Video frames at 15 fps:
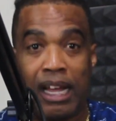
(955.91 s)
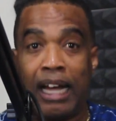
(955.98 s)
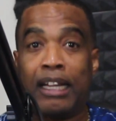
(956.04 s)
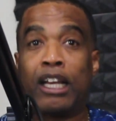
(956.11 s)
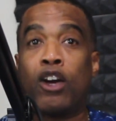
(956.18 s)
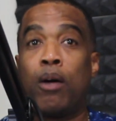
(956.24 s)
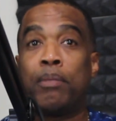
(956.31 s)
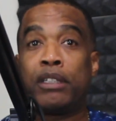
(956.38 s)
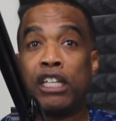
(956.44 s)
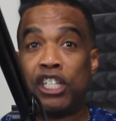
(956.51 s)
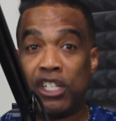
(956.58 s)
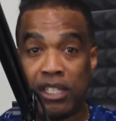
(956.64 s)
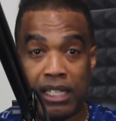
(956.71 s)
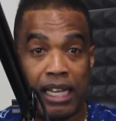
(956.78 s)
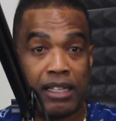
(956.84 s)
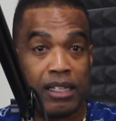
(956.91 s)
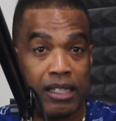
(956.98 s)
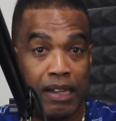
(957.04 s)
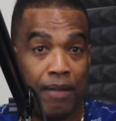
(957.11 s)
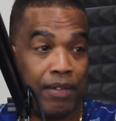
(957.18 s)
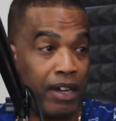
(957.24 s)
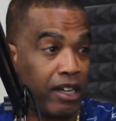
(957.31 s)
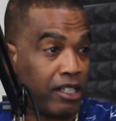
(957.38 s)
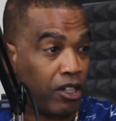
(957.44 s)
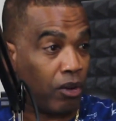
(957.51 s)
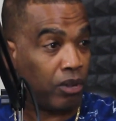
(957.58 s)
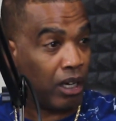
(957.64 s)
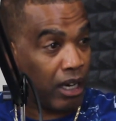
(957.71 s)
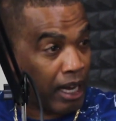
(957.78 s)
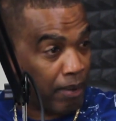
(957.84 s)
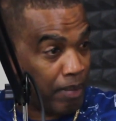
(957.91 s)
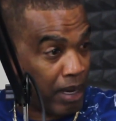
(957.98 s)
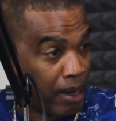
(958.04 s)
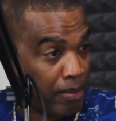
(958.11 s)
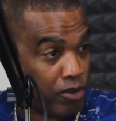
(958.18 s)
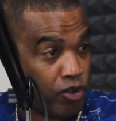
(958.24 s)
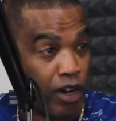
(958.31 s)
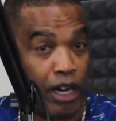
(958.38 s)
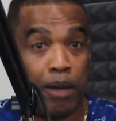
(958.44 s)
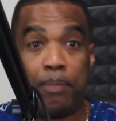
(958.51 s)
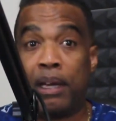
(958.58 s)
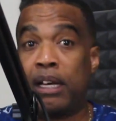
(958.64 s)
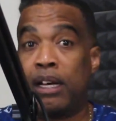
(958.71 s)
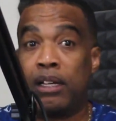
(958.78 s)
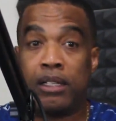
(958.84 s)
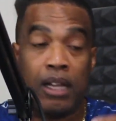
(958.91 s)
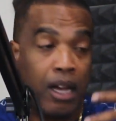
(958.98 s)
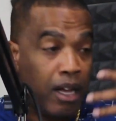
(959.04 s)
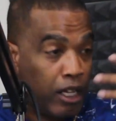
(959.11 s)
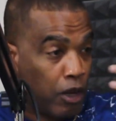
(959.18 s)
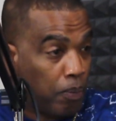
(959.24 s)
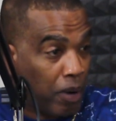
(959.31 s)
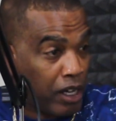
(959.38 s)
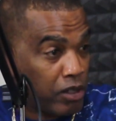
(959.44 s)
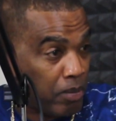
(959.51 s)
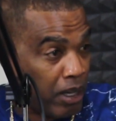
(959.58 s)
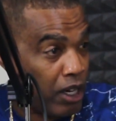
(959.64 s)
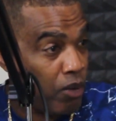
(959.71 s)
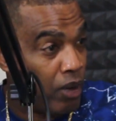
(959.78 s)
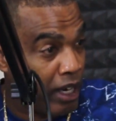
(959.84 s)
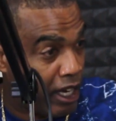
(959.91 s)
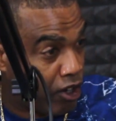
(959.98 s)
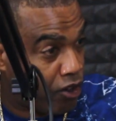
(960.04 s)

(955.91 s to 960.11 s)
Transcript: and the competition six and seven years down the line becomes greater because the prize money will